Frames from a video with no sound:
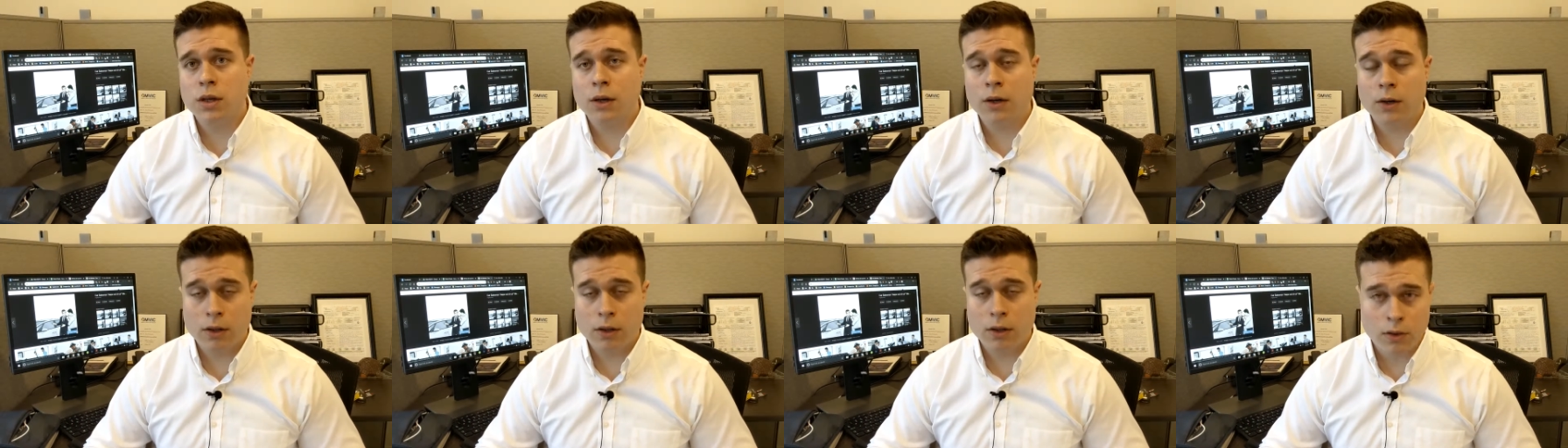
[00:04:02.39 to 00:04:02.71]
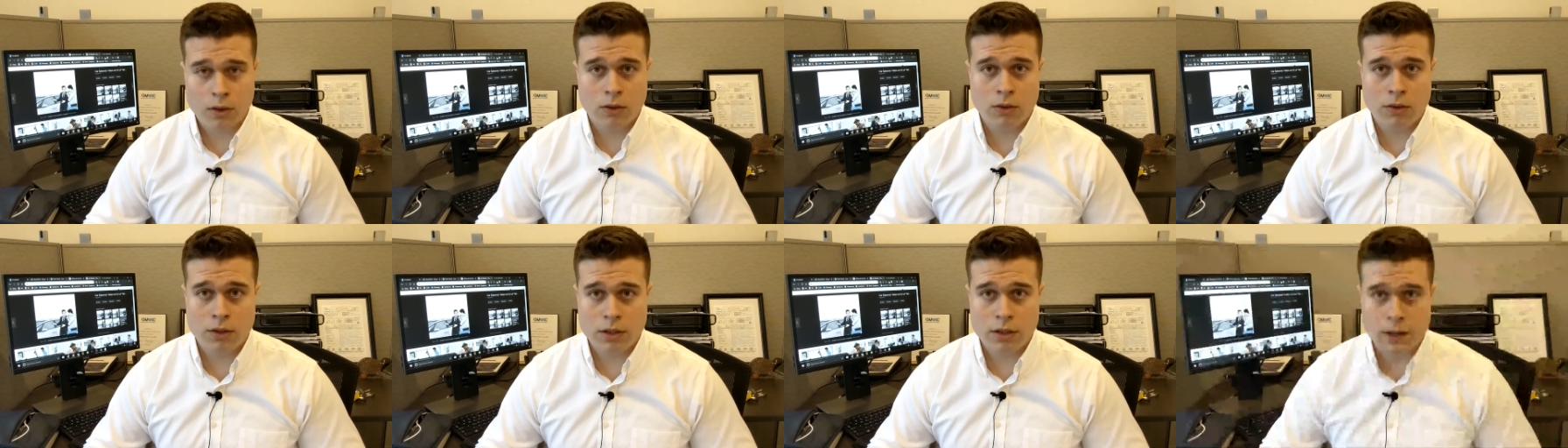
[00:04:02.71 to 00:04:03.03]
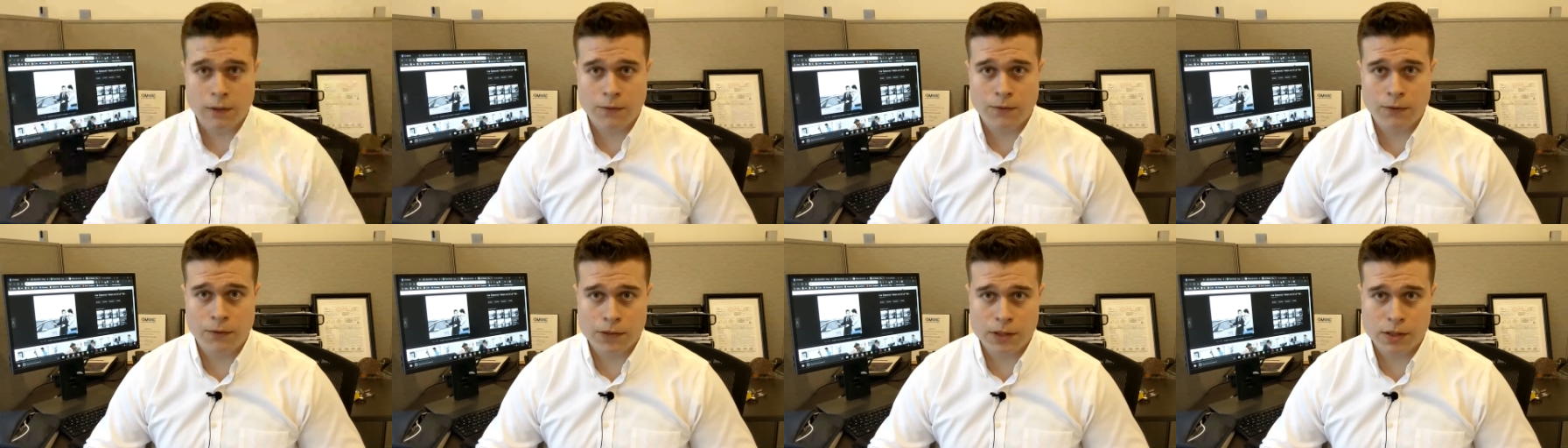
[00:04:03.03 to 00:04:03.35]
and you're going to learn the
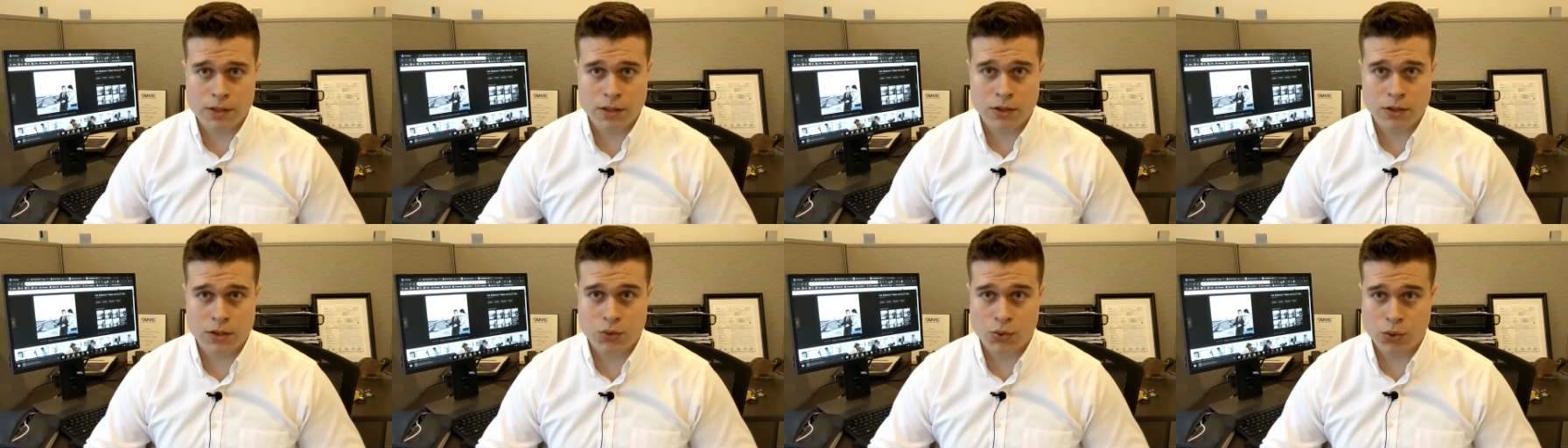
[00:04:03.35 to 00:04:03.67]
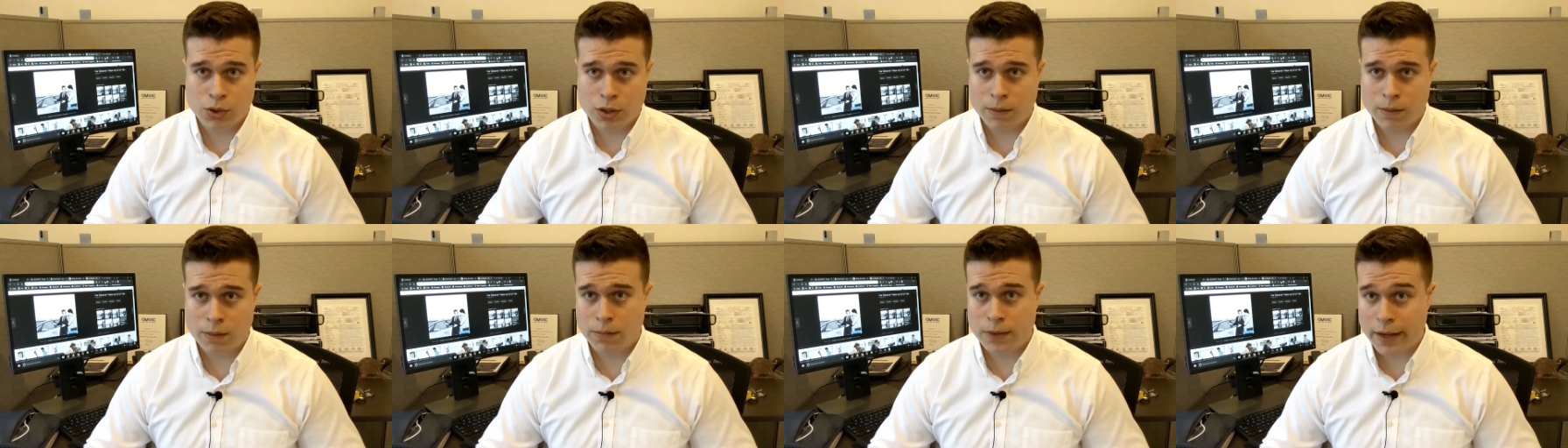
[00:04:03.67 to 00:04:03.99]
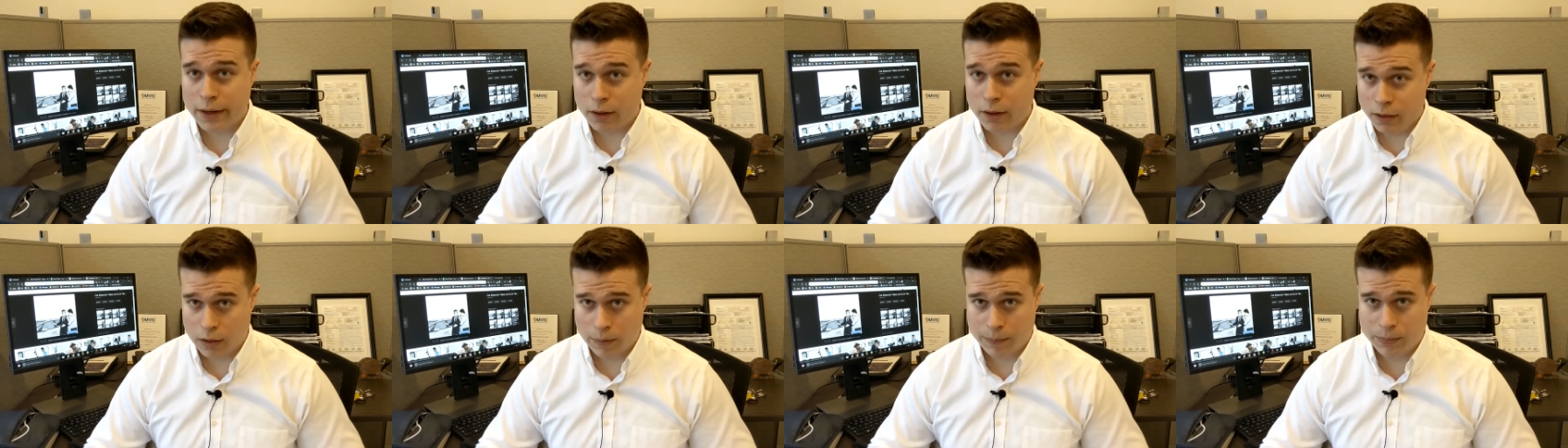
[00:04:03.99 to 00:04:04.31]
differences in trim.
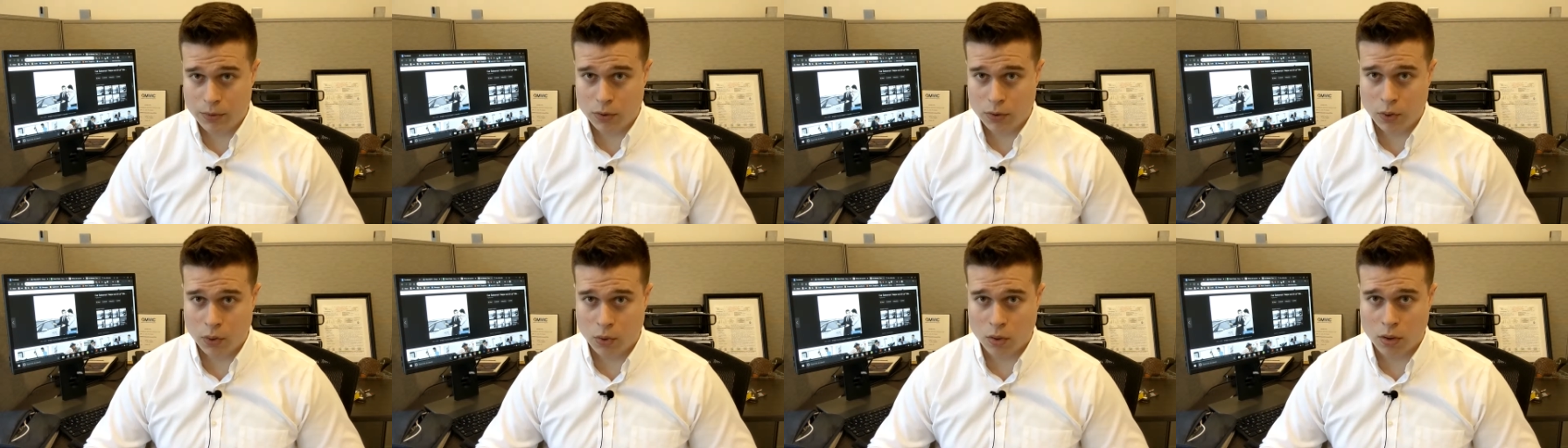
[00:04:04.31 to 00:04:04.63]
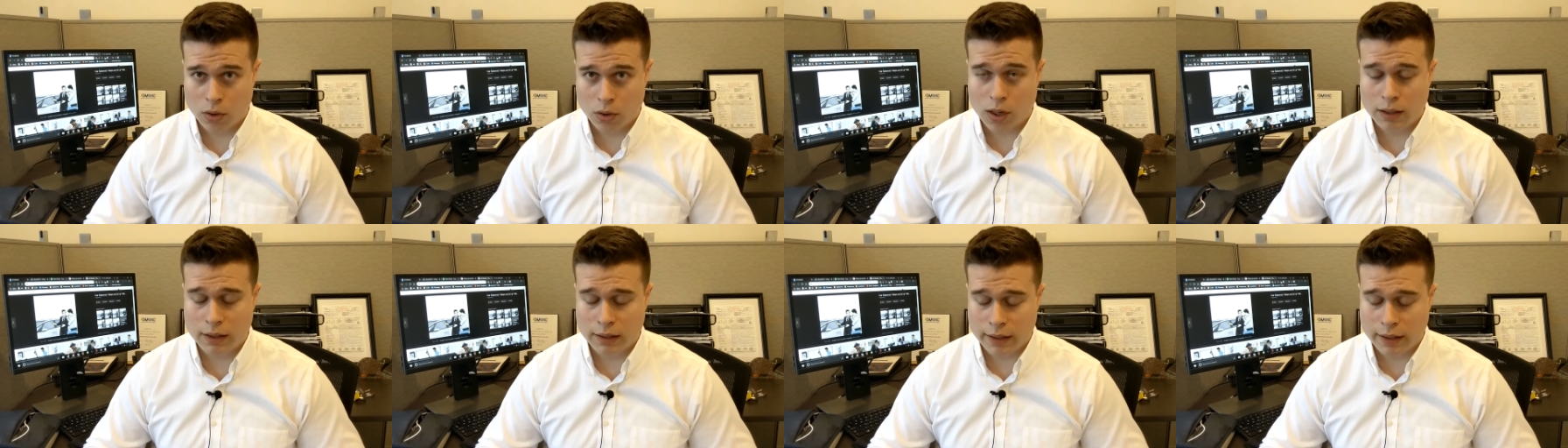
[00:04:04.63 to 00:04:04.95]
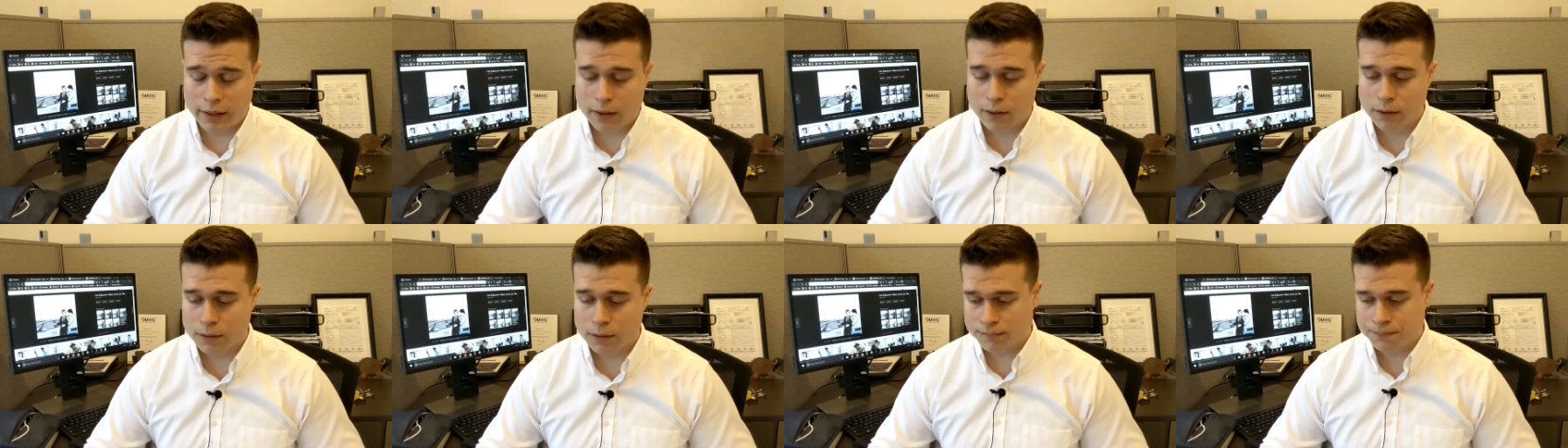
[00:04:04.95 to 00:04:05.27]
That'll help you a whole lot
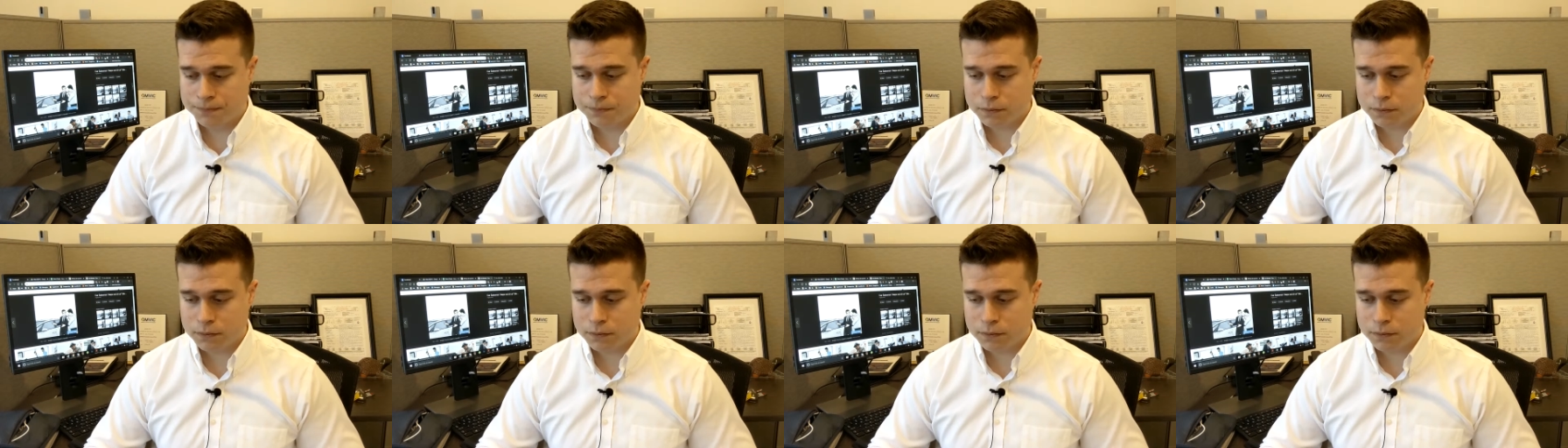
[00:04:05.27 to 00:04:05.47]
later.